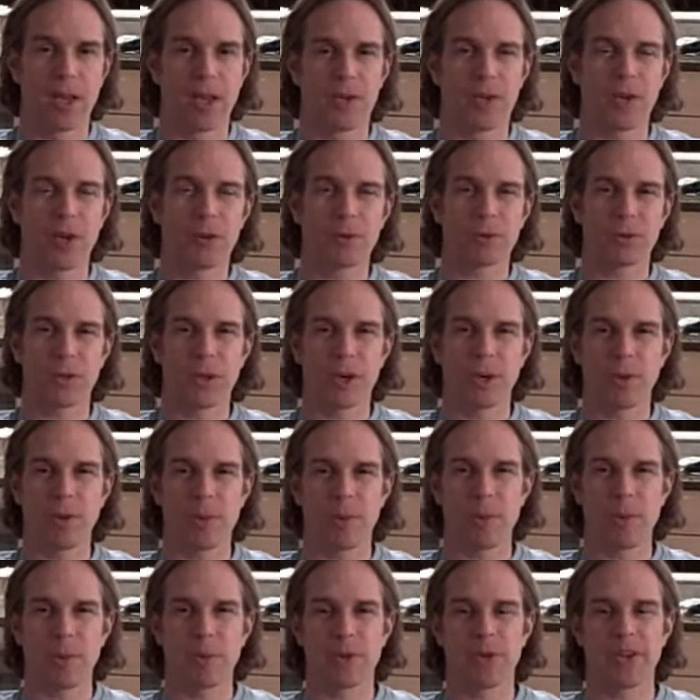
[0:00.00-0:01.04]
Don't try to
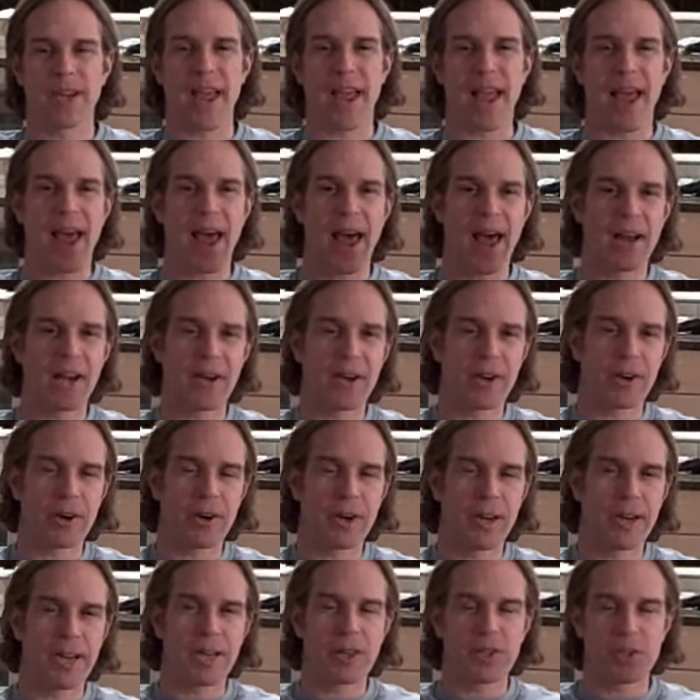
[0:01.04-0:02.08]
remember to add a
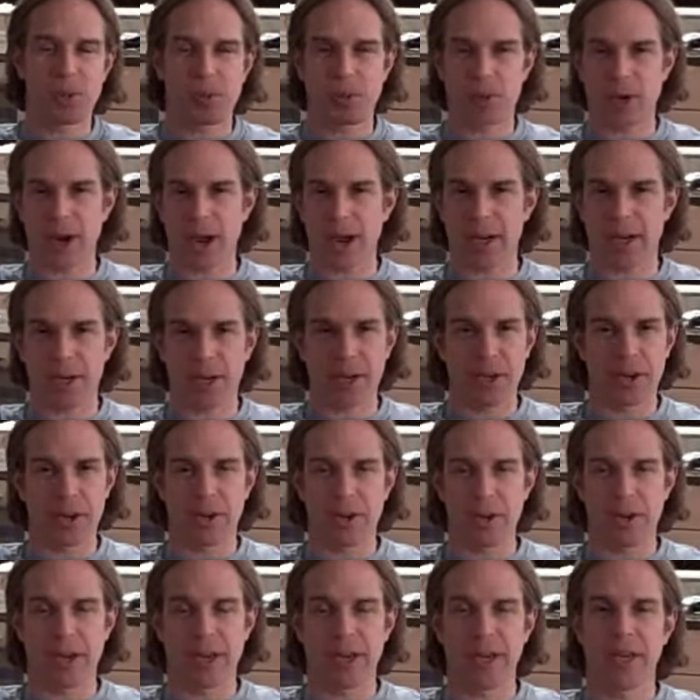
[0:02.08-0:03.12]
degree, subtract a
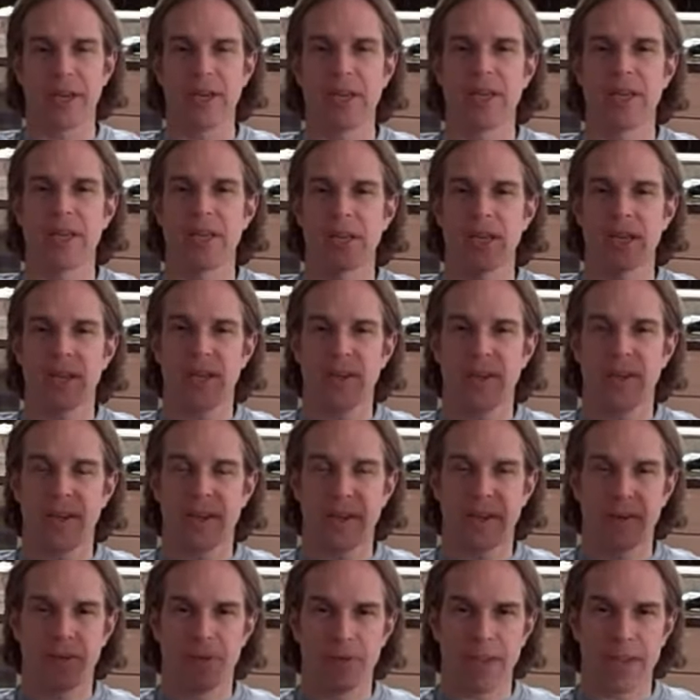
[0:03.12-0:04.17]
degree.
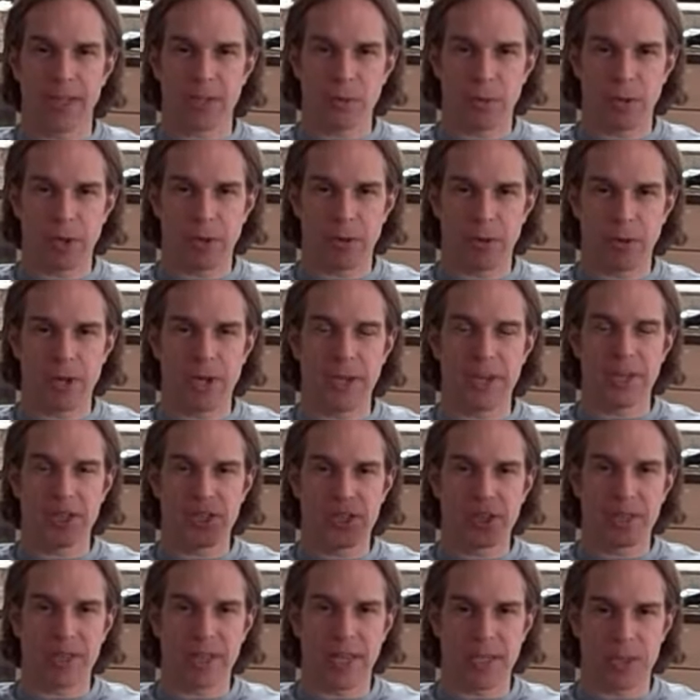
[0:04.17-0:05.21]
If that's what it reads,
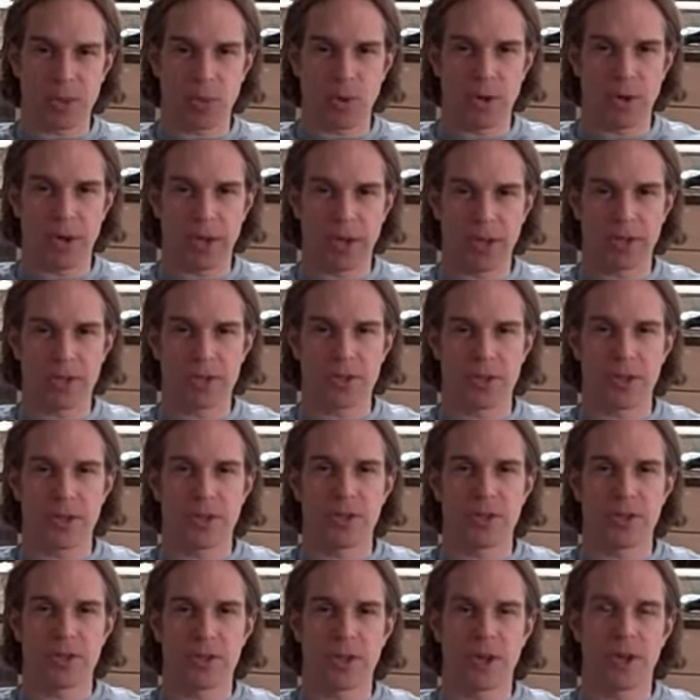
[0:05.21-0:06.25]
that's what it is.
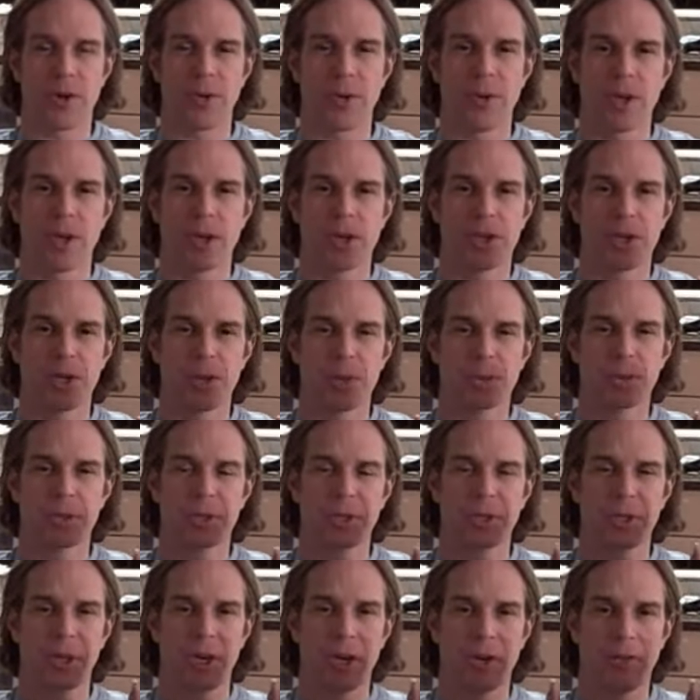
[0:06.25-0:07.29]
So
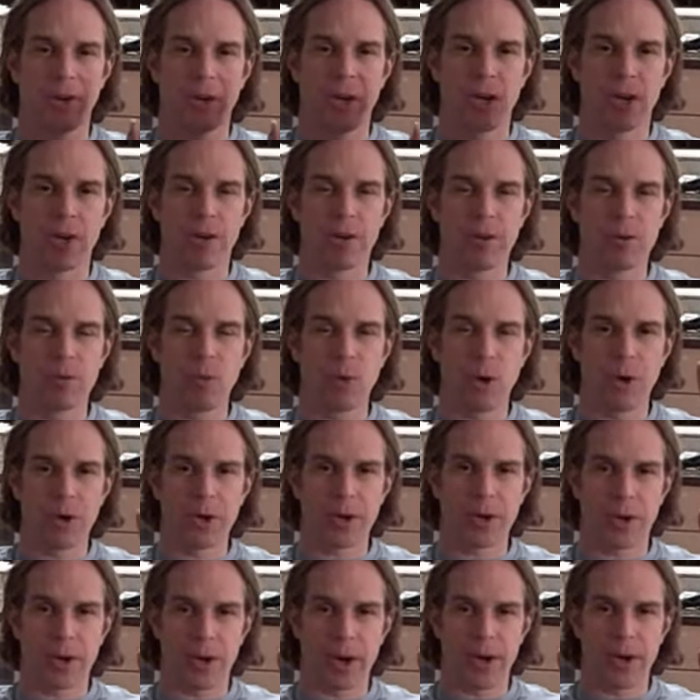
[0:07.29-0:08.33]
temperature of 101 or
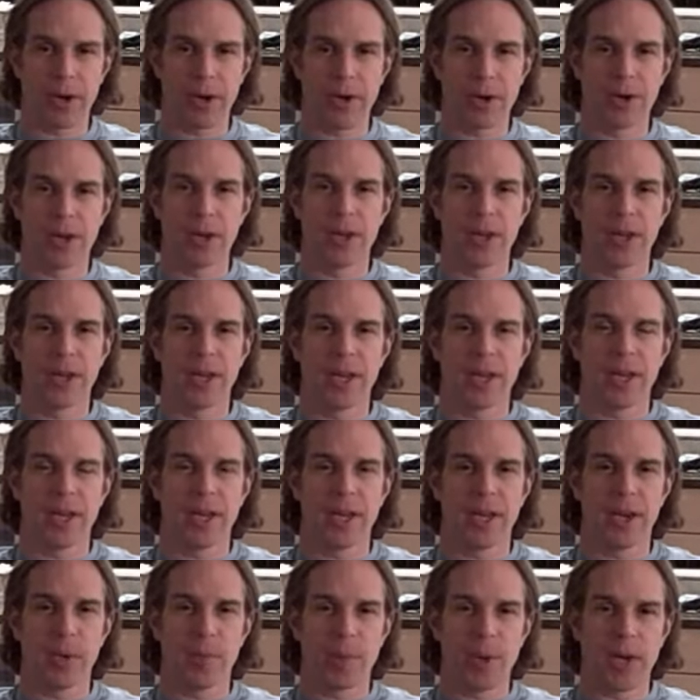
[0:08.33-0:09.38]
greater
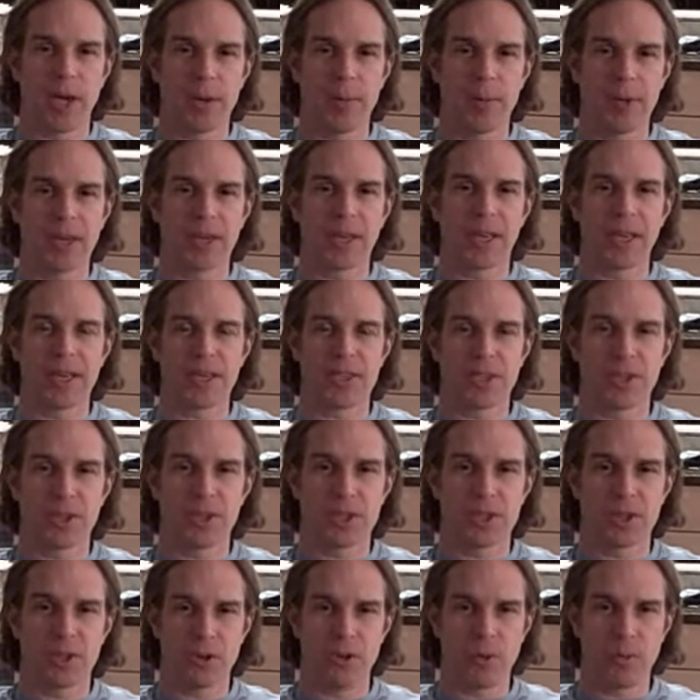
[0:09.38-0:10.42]
in a baby less than
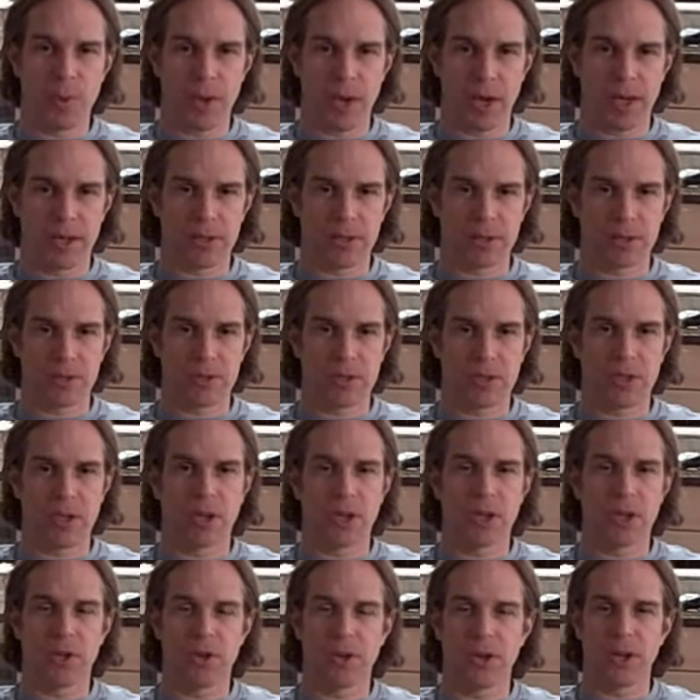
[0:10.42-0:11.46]
two months,
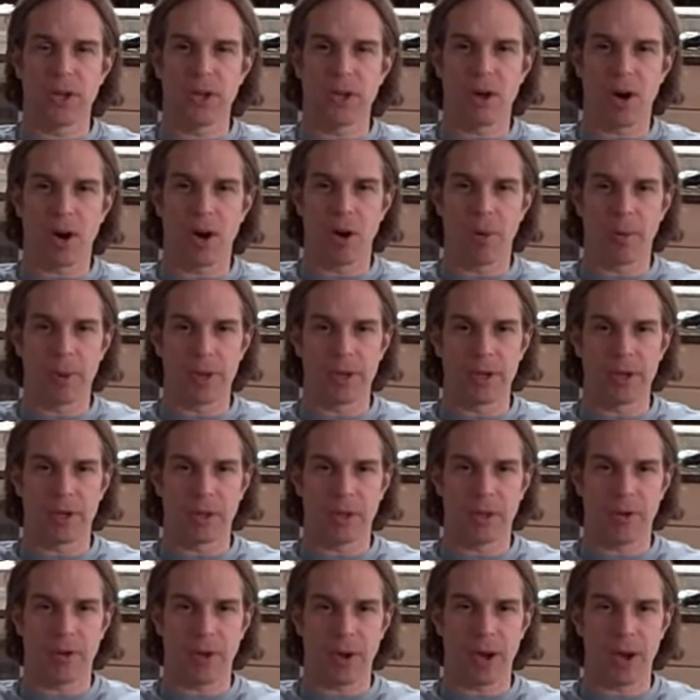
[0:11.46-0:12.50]
you need to call
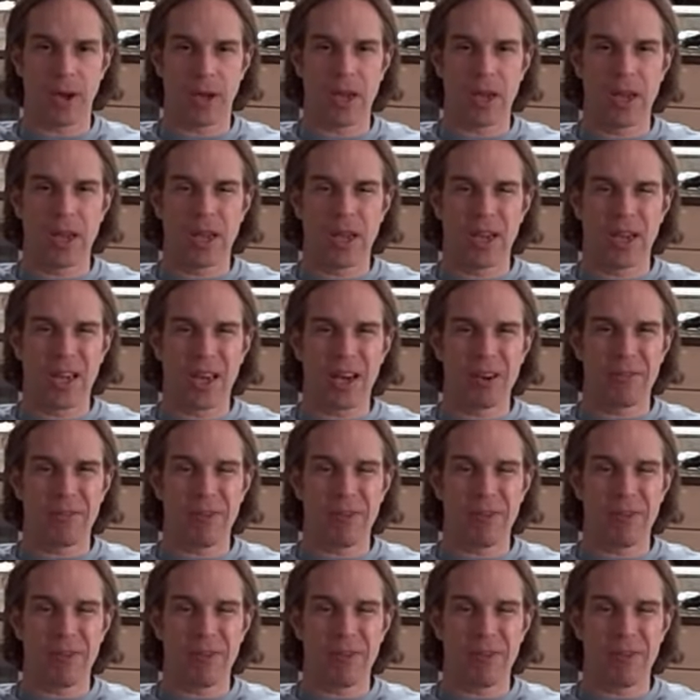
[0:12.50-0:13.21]
me, okay? And in